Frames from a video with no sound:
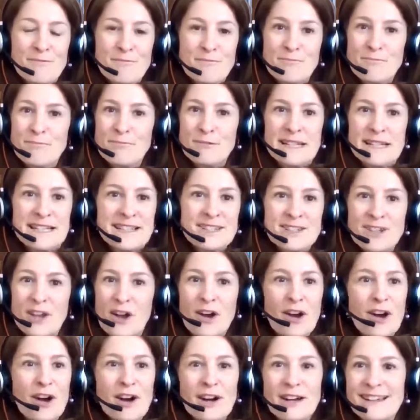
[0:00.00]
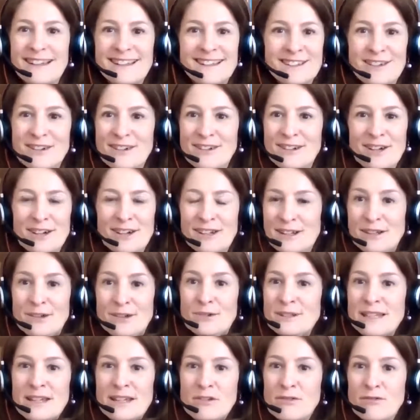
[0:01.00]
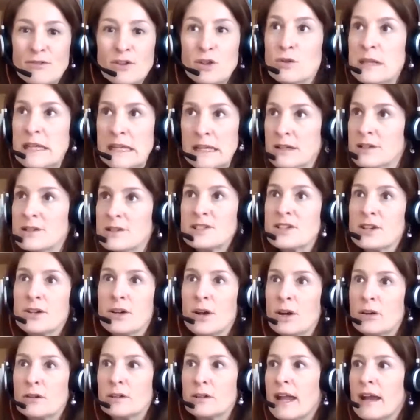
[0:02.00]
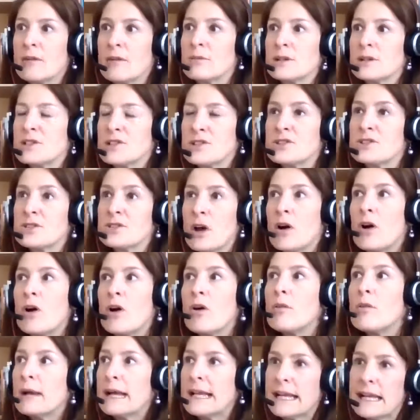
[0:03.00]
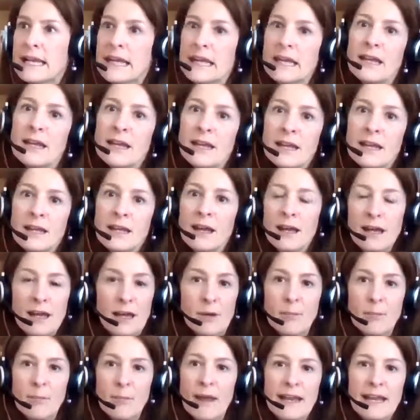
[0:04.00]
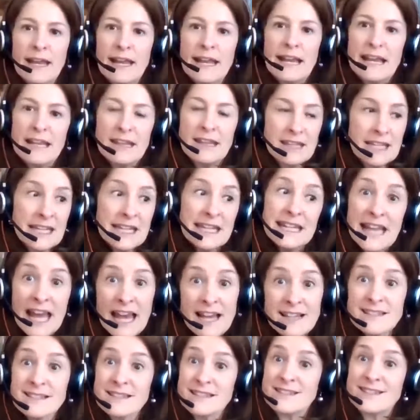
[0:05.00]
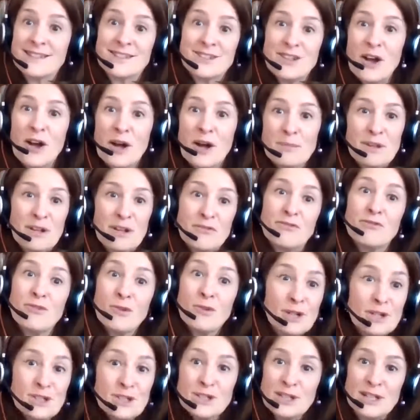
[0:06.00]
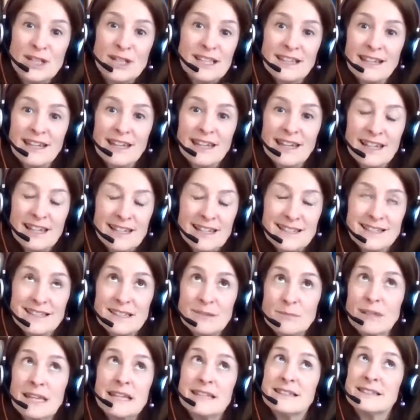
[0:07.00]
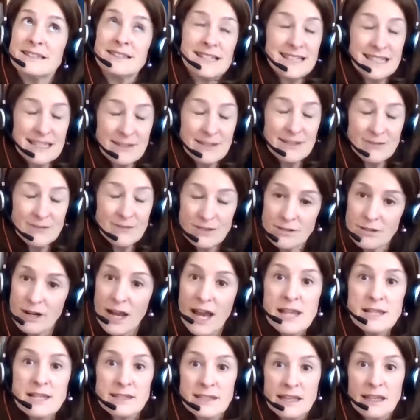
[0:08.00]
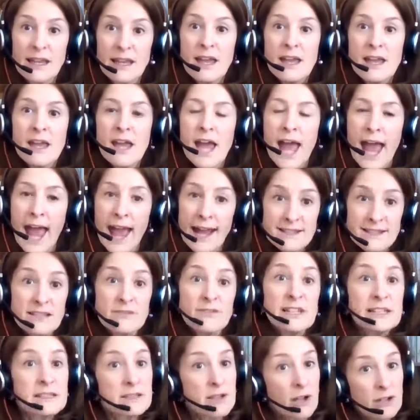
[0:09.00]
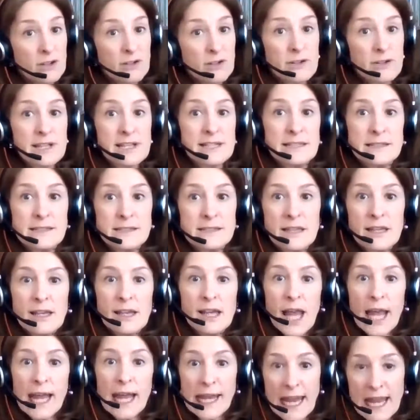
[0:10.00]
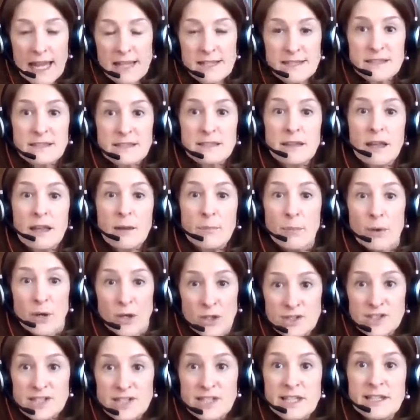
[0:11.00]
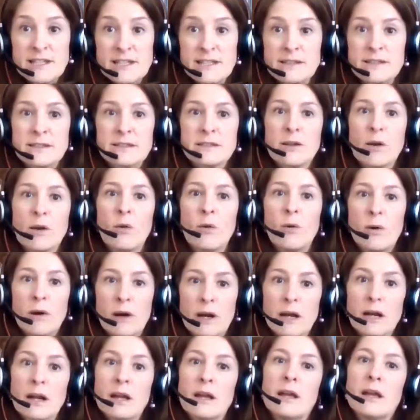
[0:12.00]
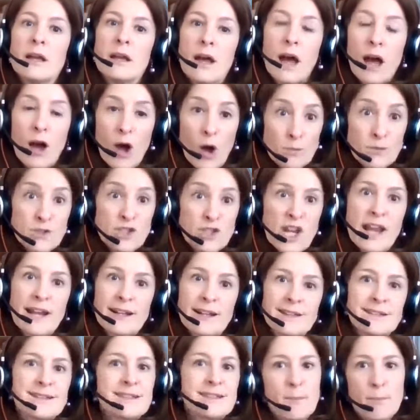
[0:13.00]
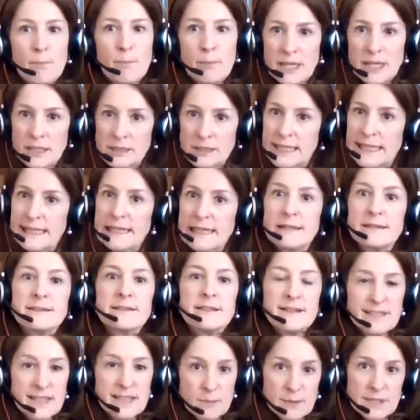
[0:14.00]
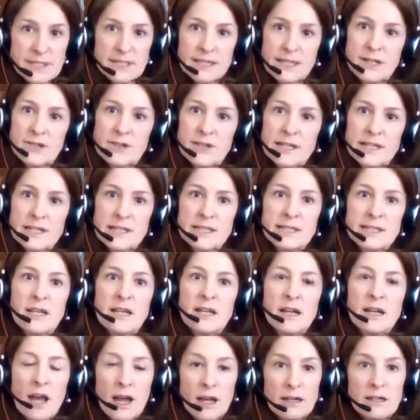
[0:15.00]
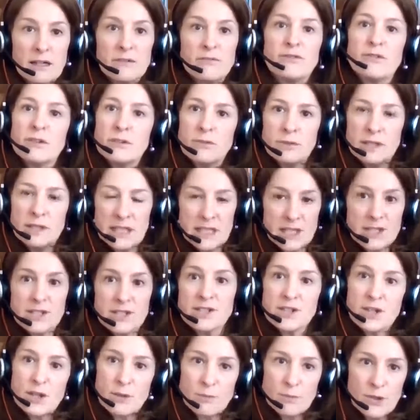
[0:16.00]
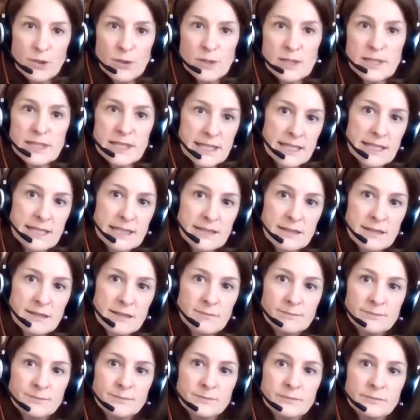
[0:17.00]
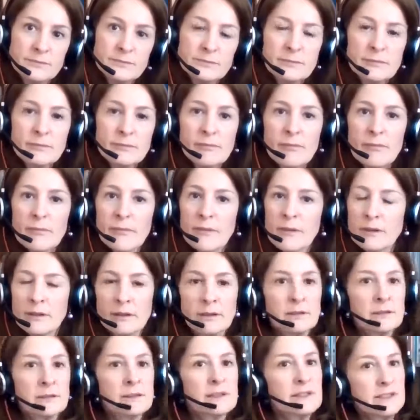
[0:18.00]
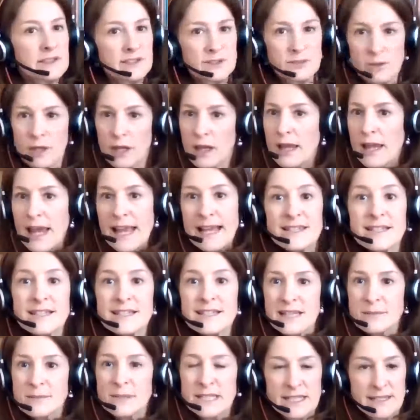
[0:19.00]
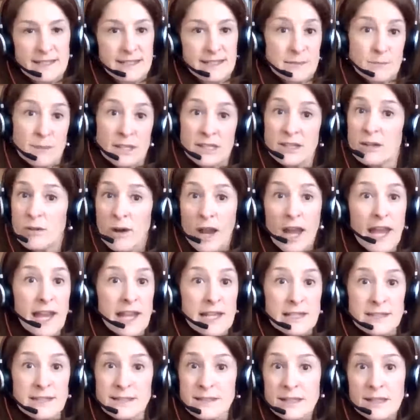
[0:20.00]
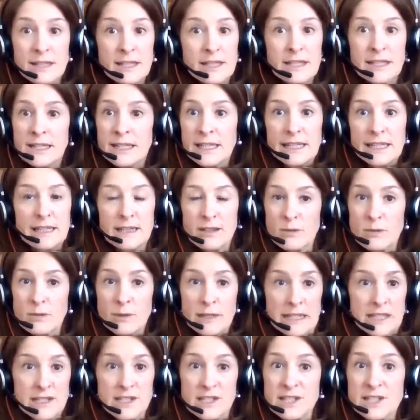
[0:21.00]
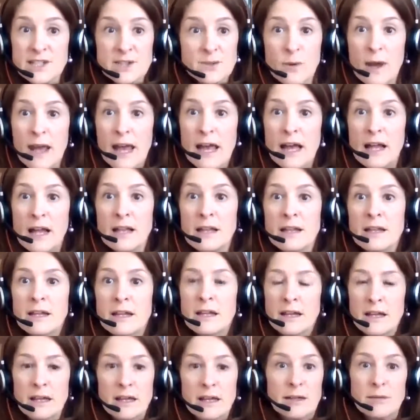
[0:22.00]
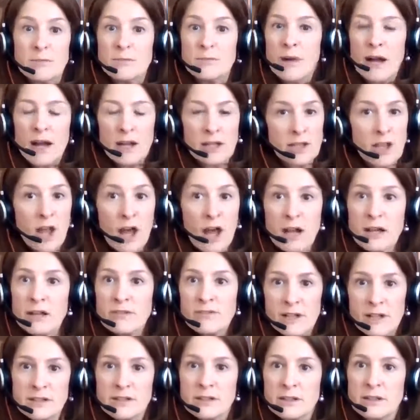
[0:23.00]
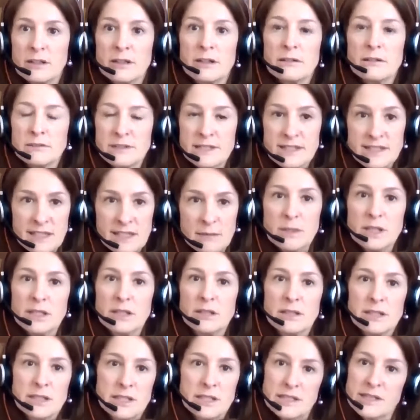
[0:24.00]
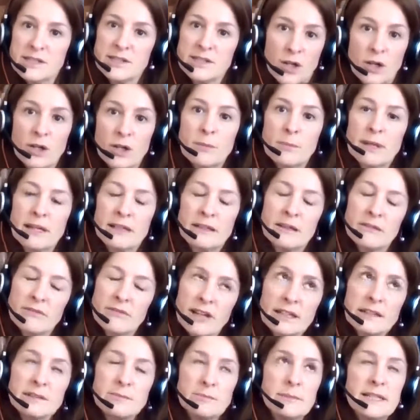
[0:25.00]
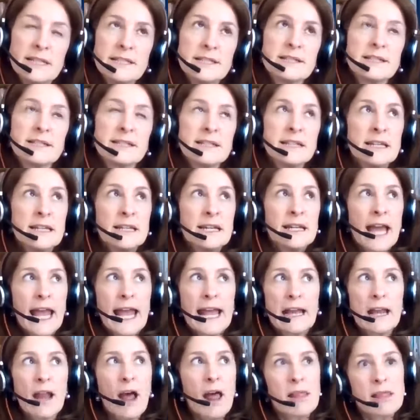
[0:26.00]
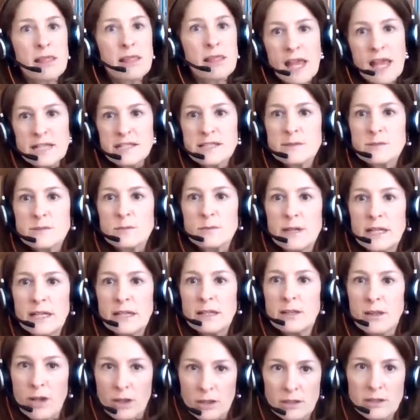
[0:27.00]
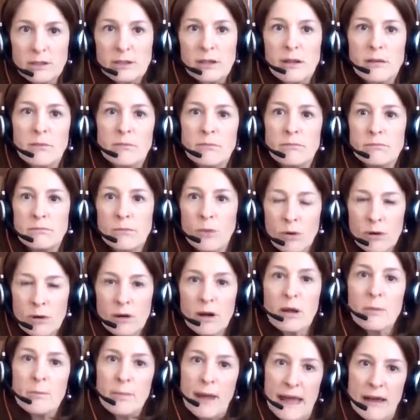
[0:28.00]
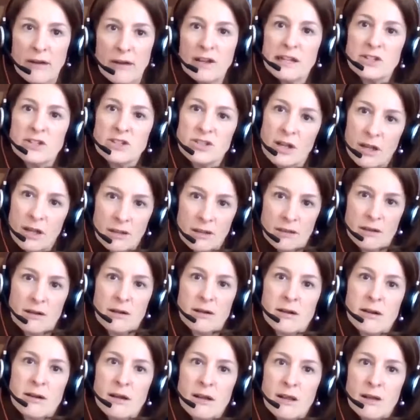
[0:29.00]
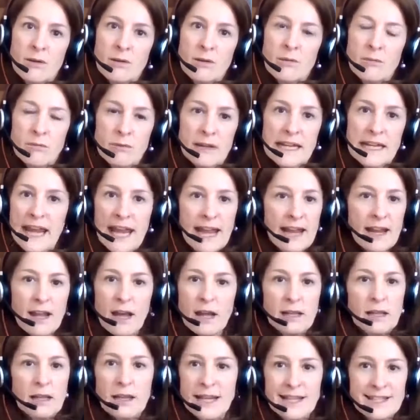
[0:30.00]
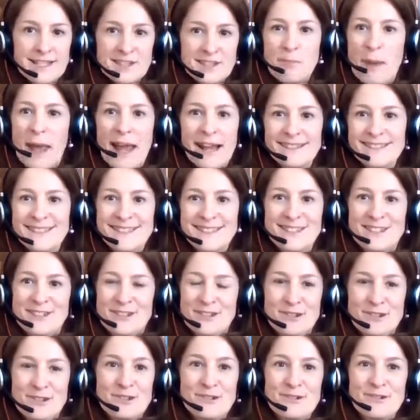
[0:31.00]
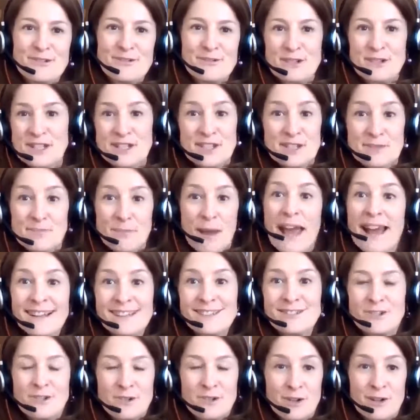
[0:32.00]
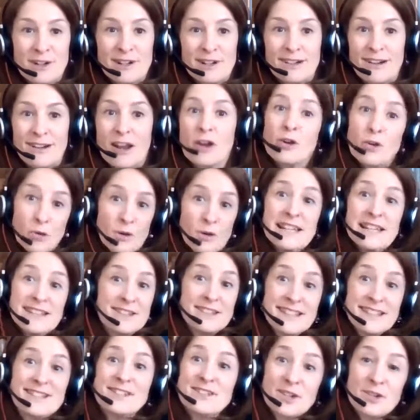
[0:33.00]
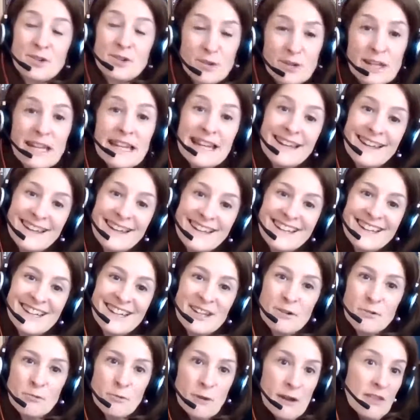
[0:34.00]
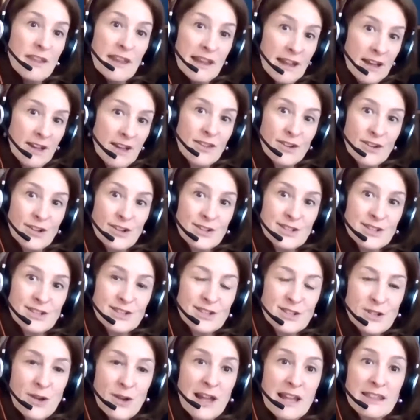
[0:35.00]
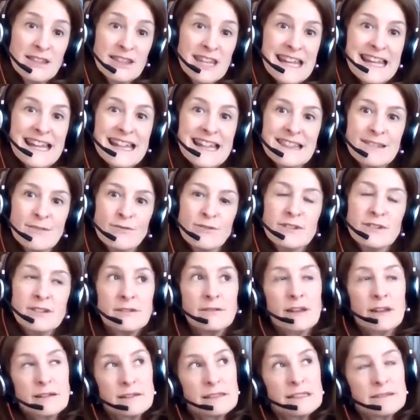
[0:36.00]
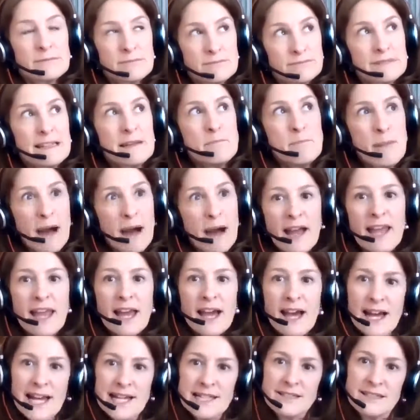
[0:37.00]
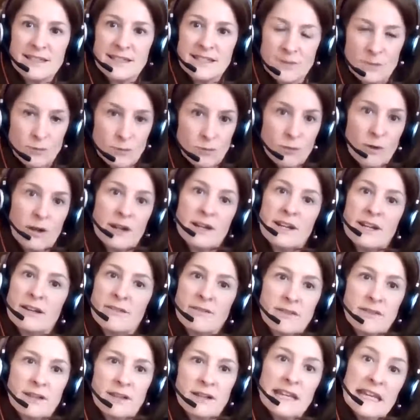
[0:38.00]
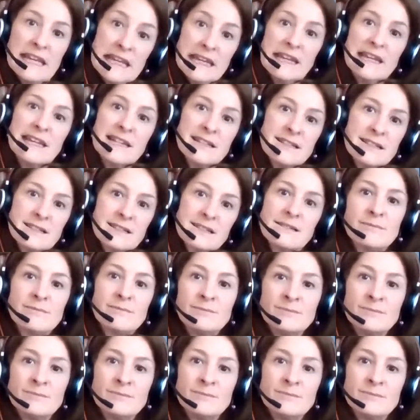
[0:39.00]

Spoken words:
We saw only a few years ago, there were so many, and I think it hasn't stopped, unfortunately, and in some cases it's even rising, acts of intolerance against persons or objects, buildings, cemeteries of religious communities. There's anti-Semitism on the rise in the region as well. A lot of other similar disturbing developments. And unless we learn more about each other, we cannot expect to respect or agree to disagree with the others. So I think, in my eyes, that's one of the keys.